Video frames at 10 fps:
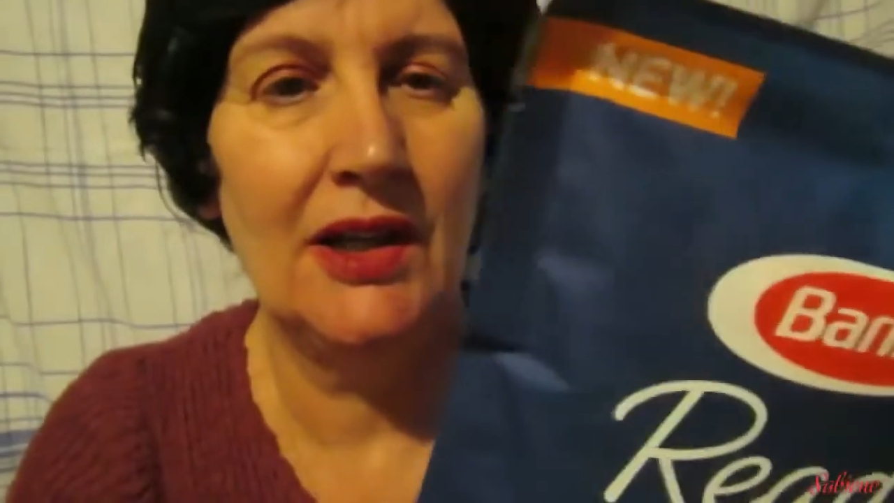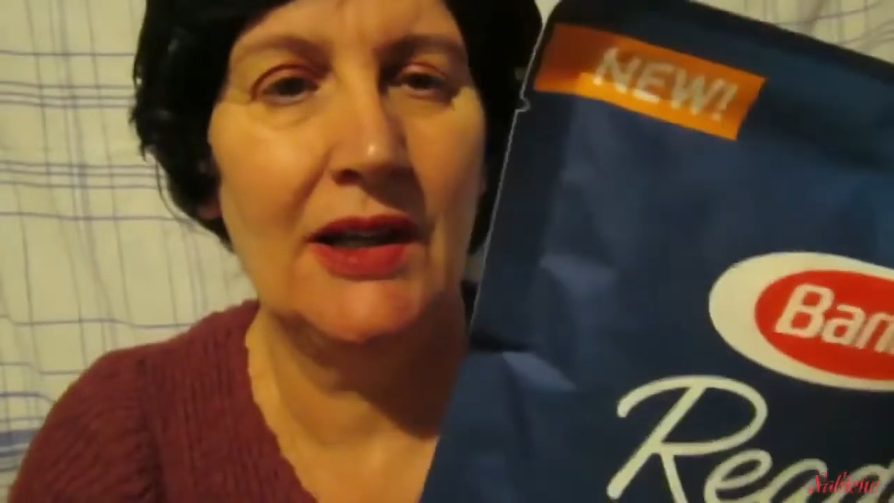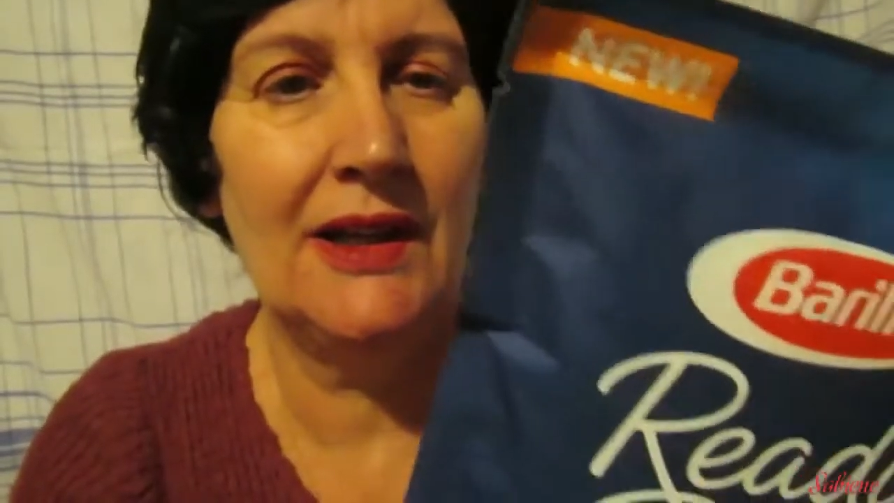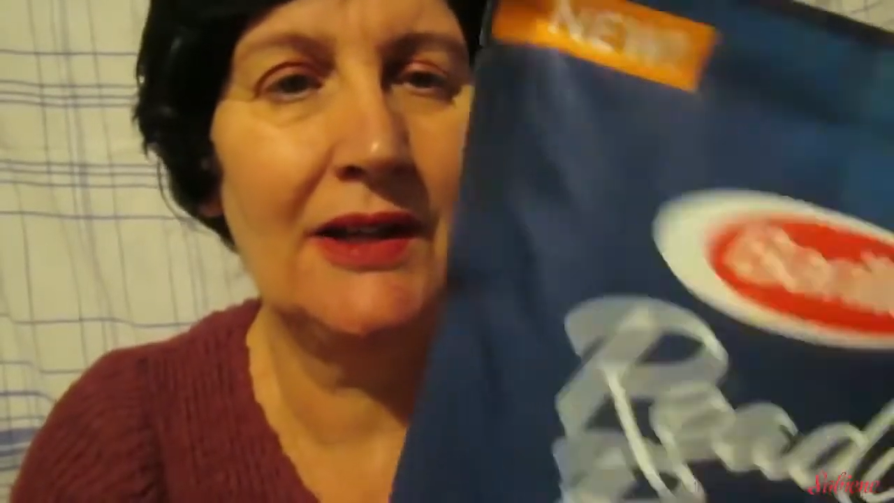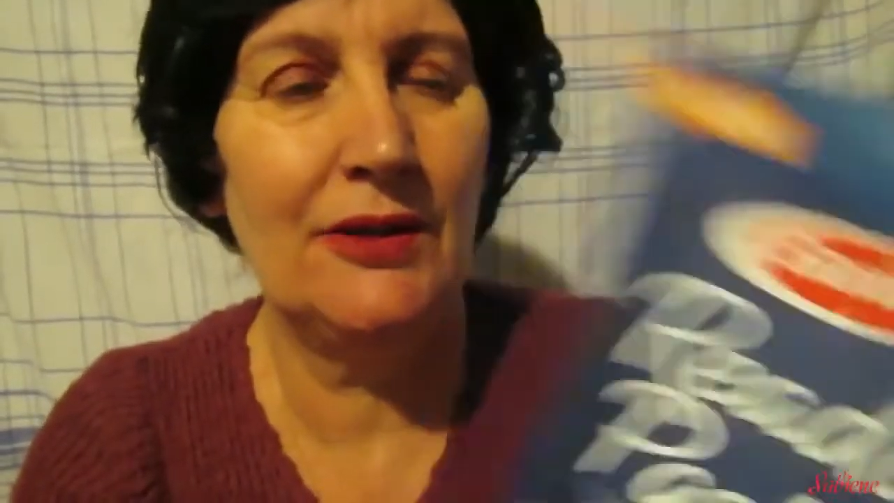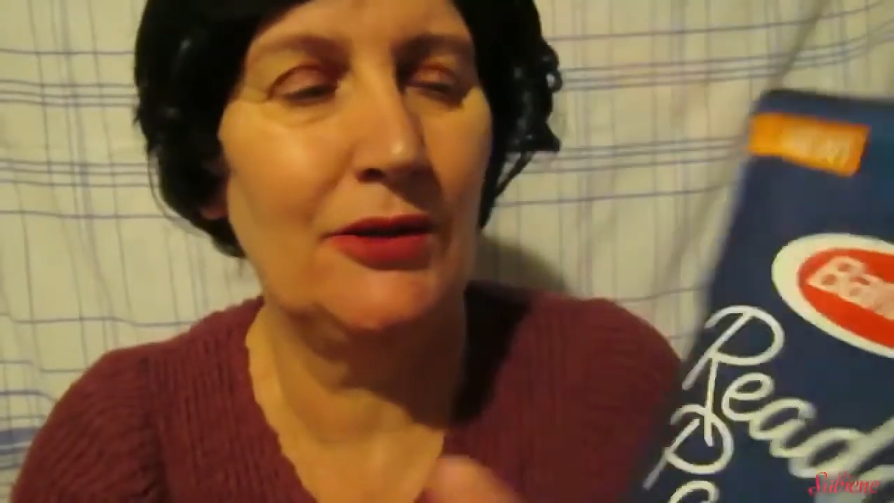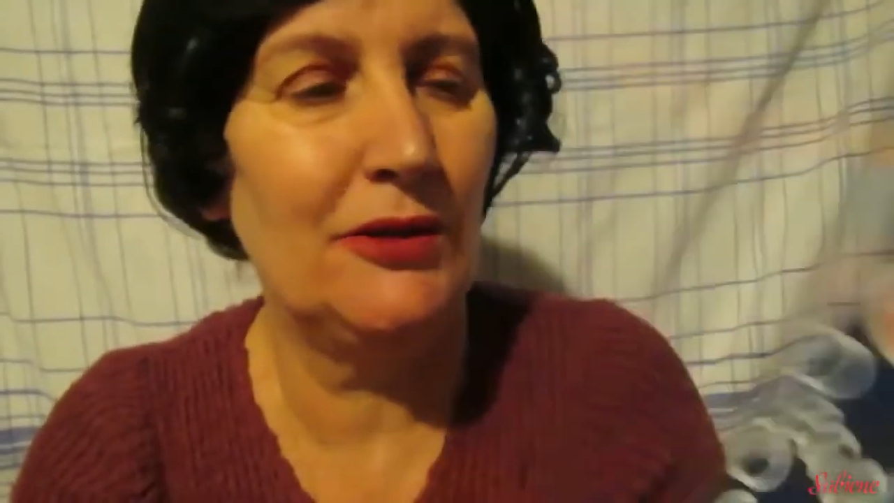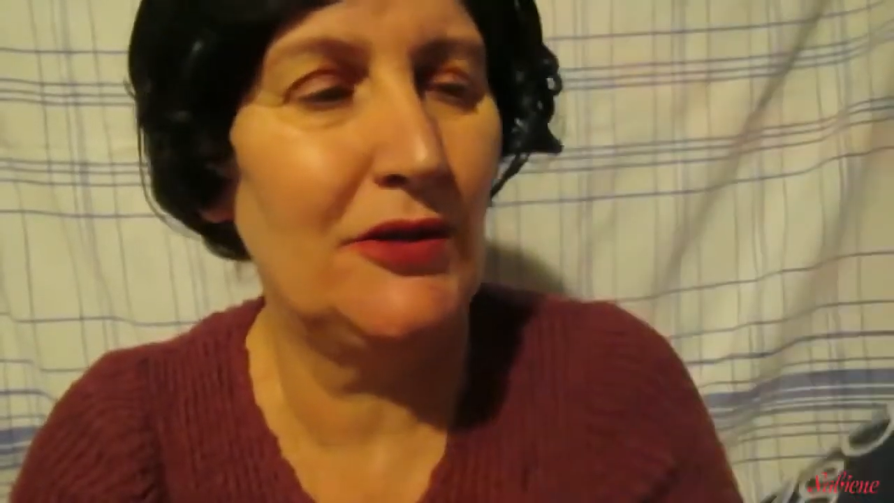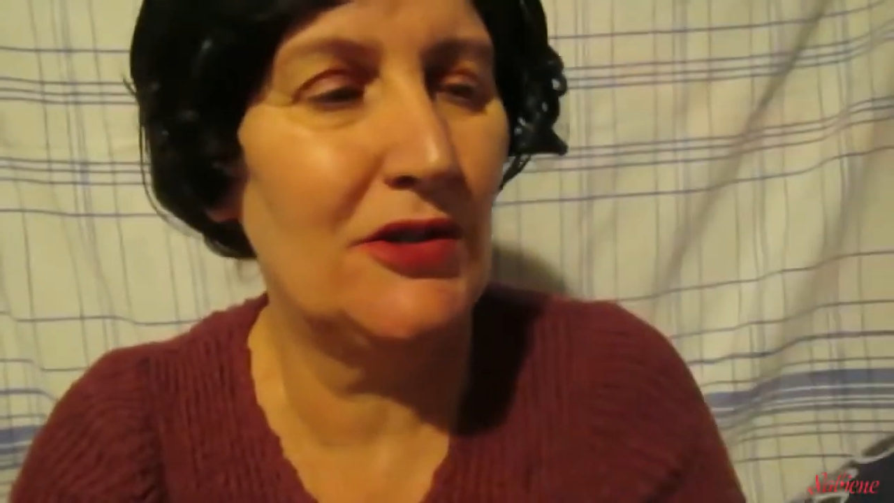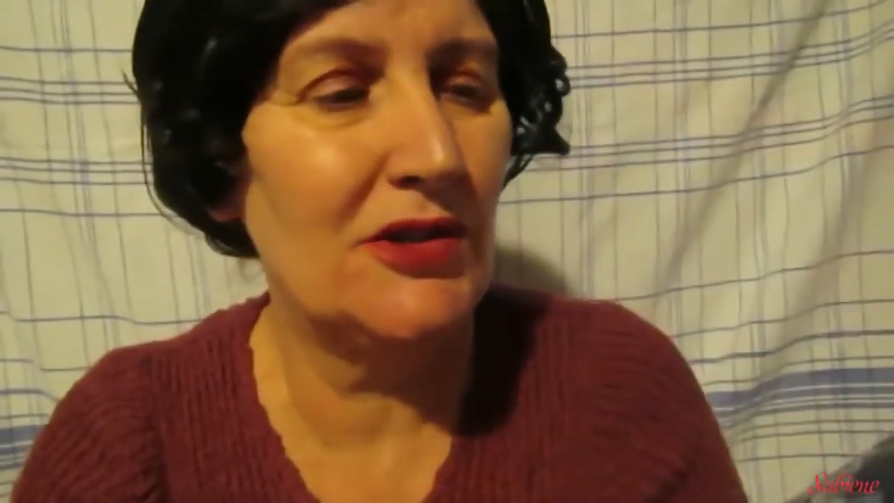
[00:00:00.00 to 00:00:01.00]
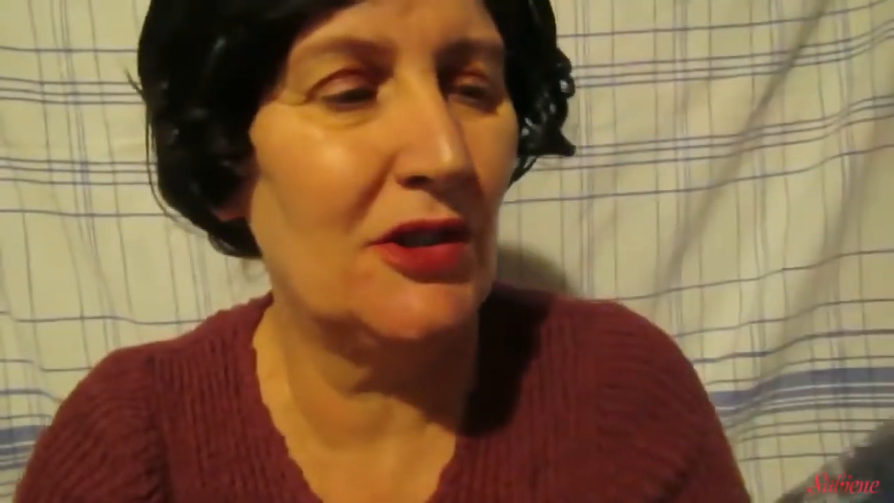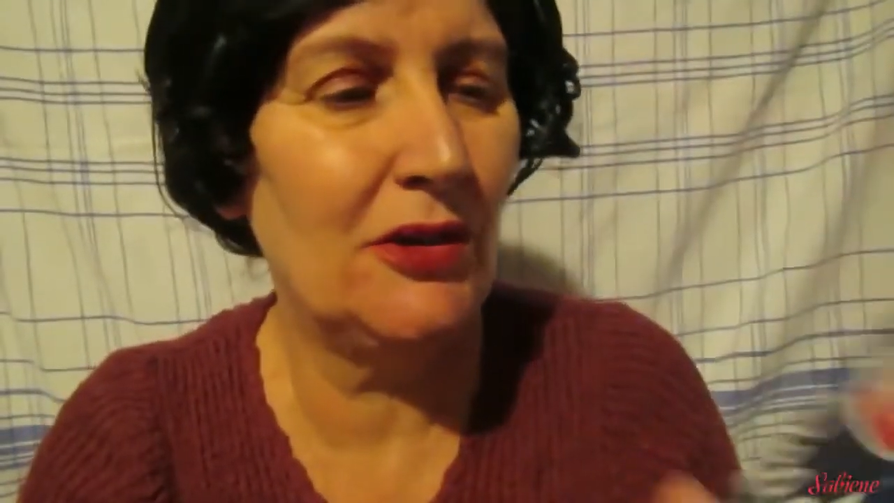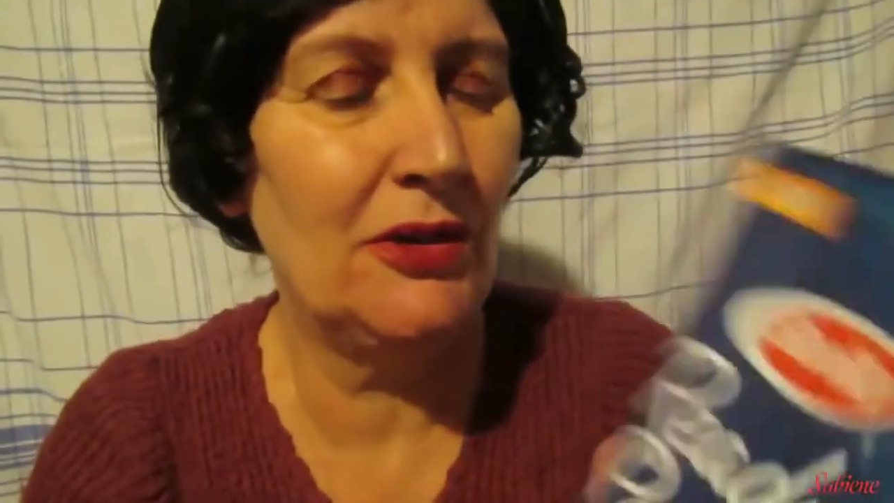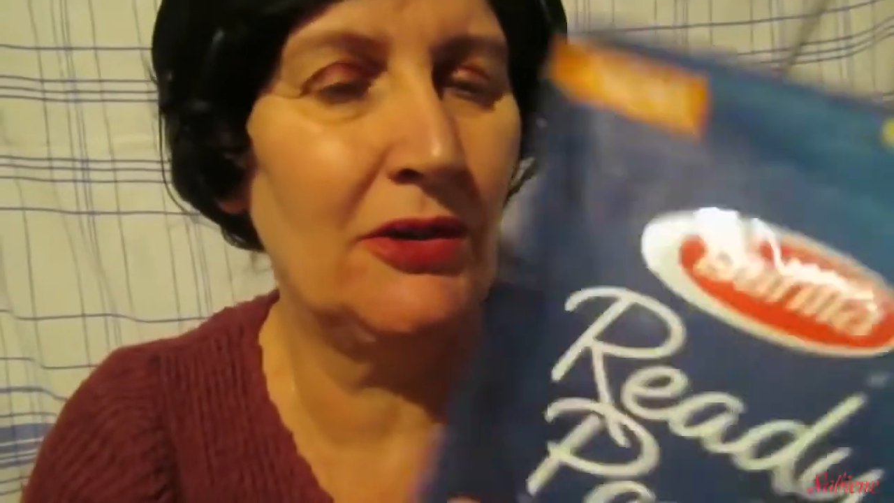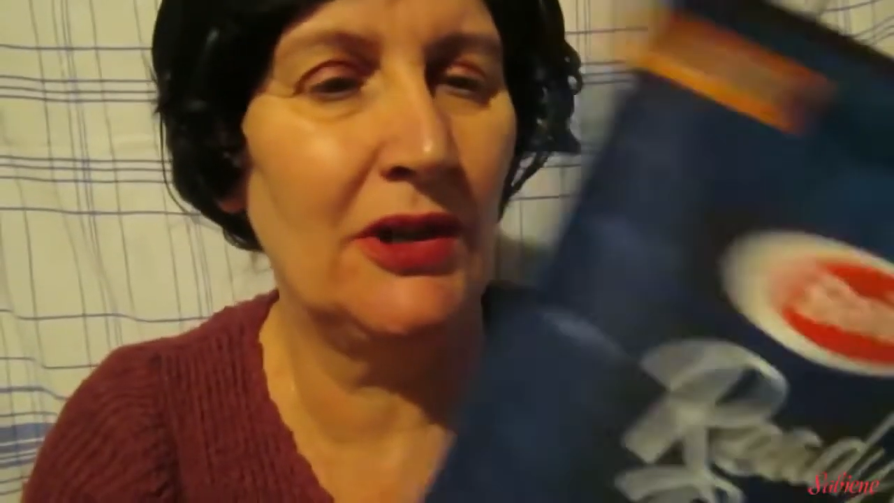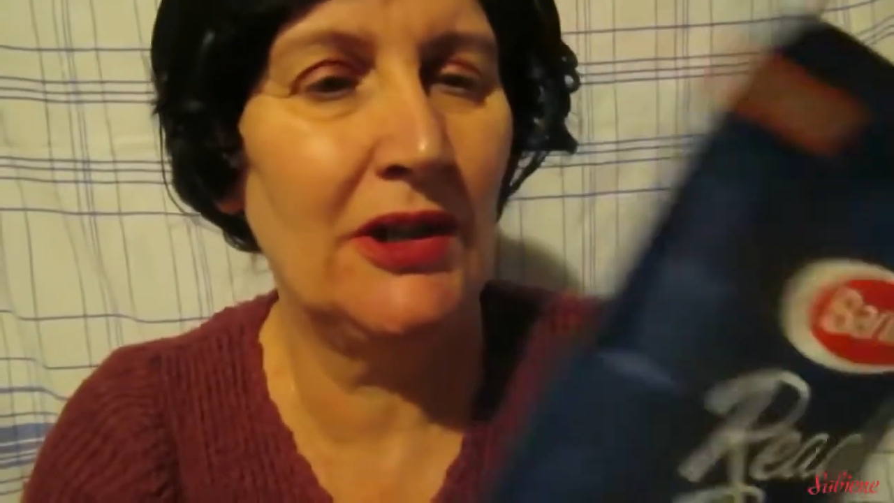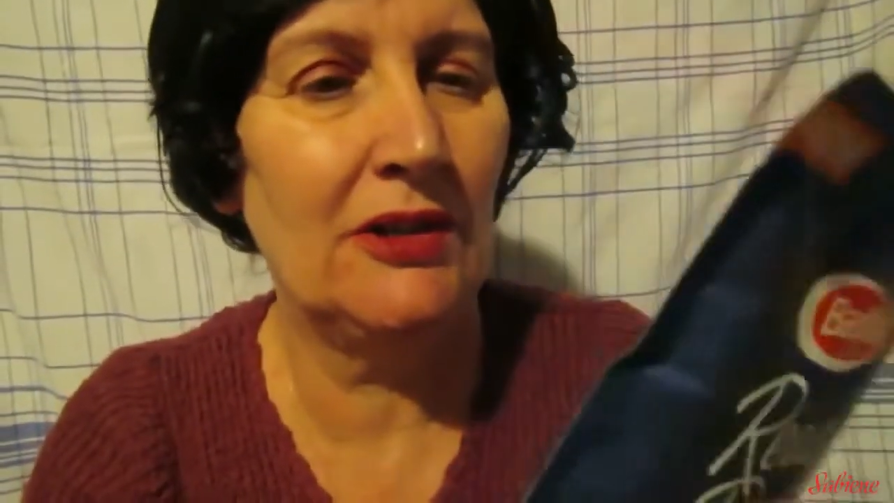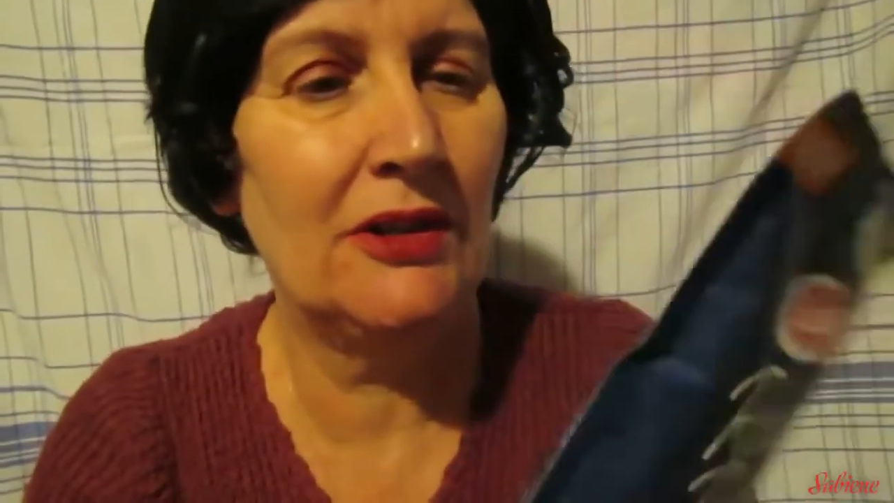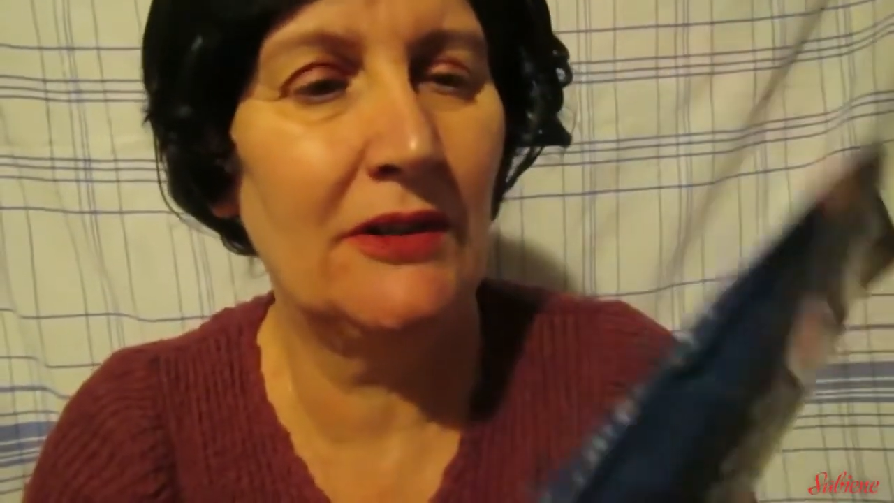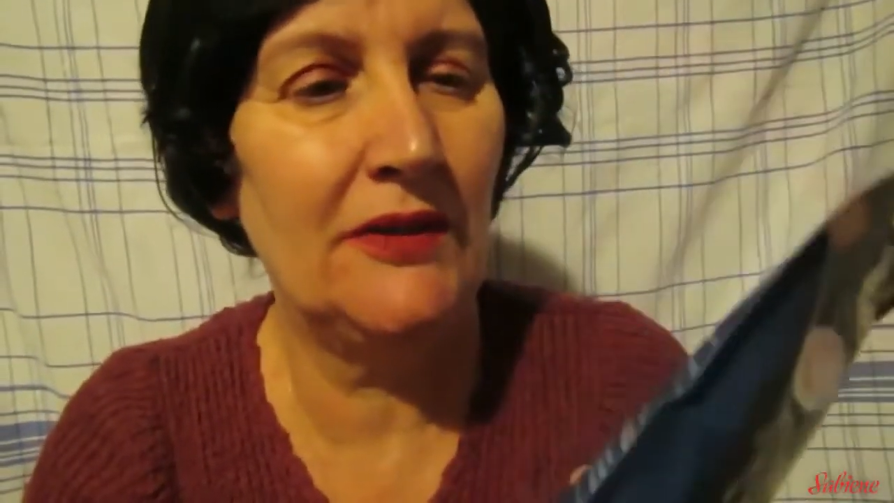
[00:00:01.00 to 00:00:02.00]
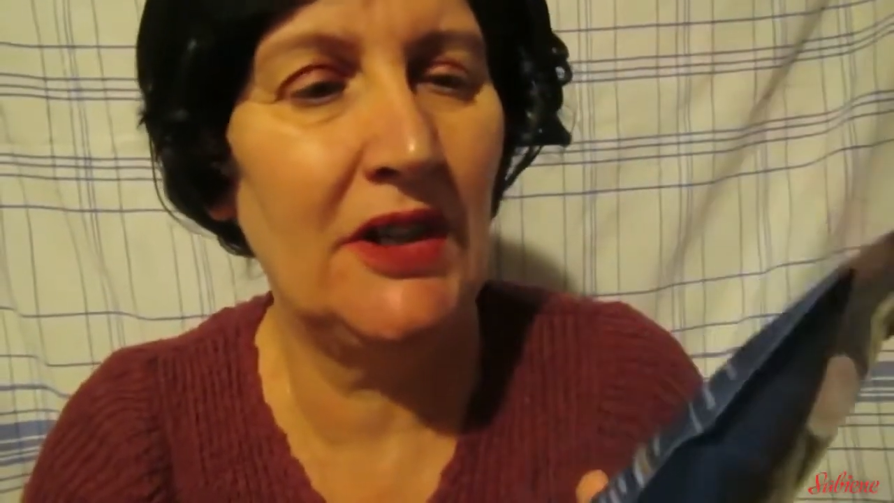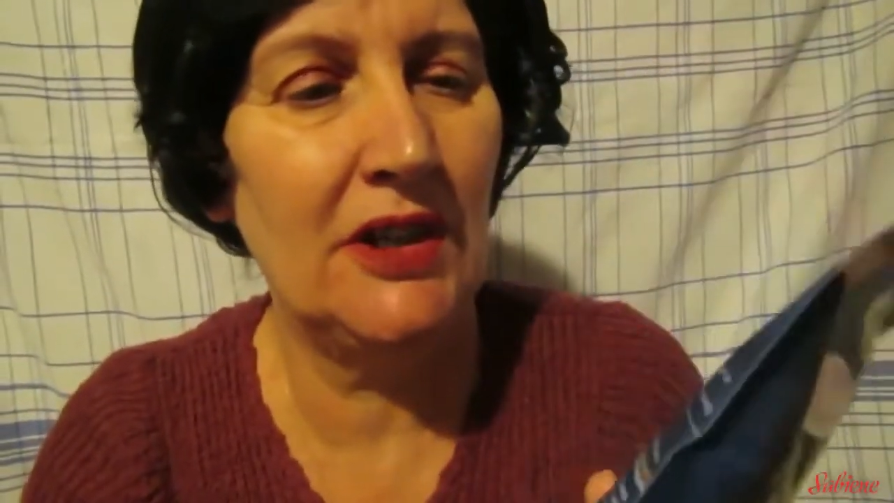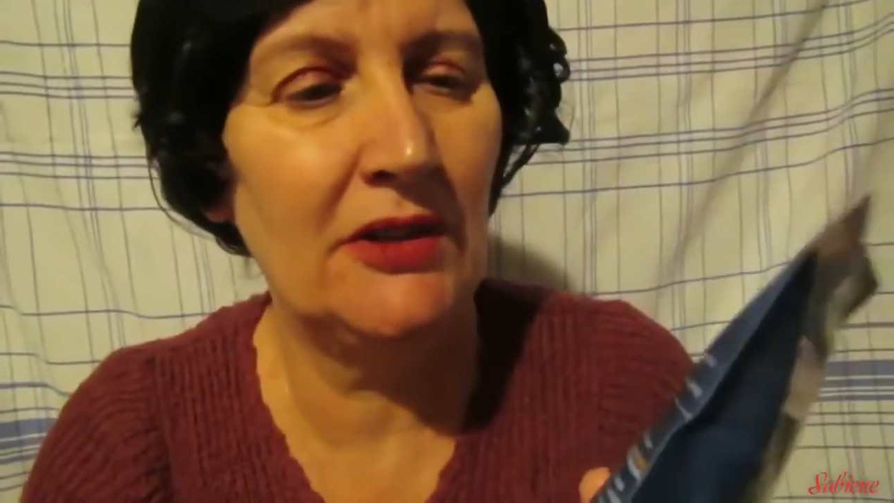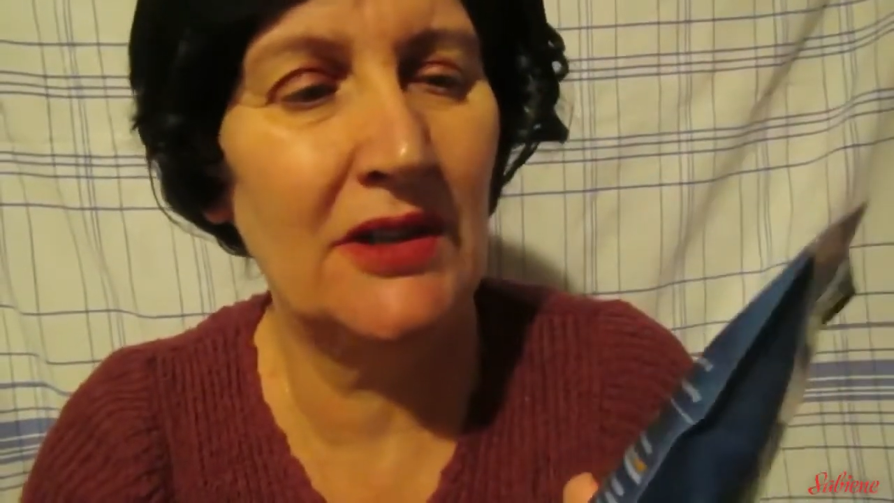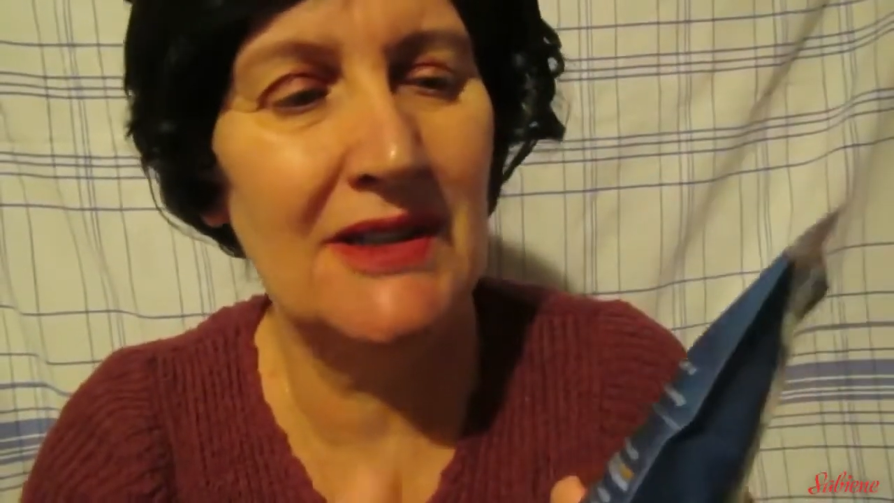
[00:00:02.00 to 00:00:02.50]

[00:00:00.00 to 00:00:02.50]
And I don't know if you saw earlier on the video,